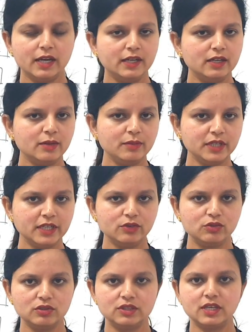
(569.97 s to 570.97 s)

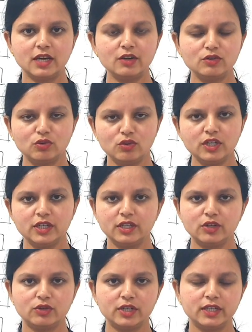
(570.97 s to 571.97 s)
Intermediate goods are not
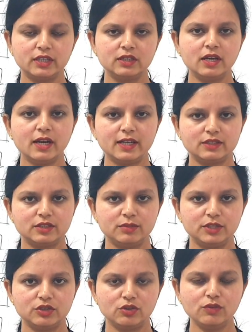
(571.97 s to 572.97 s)
included in the
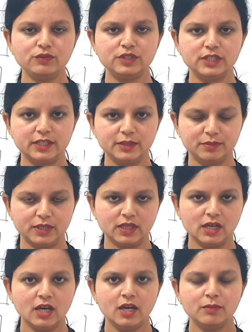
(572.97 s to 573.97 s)
estimation of G D
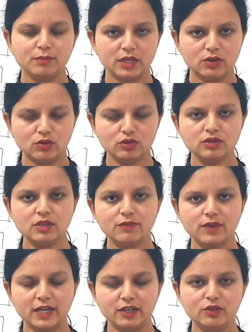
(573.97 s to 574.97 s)
P because the
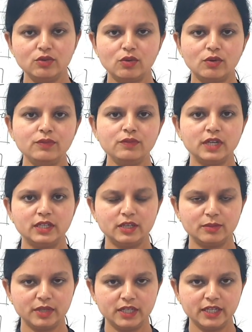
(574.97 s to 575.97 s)
value of
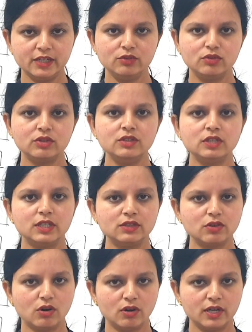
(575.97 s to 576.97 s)
intermediate goods
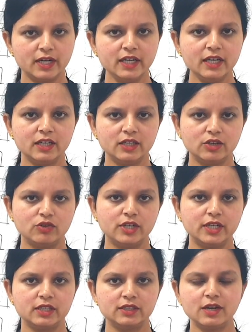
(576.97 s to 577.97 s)
is already
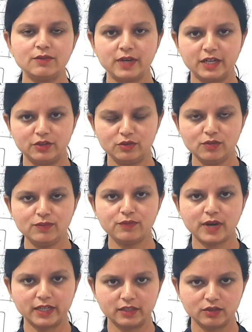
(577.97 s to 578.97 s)
included in the value of
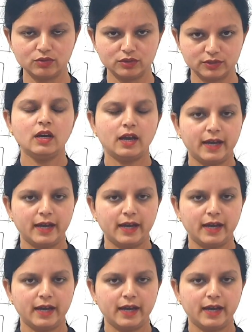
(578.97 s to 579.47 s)
final goods.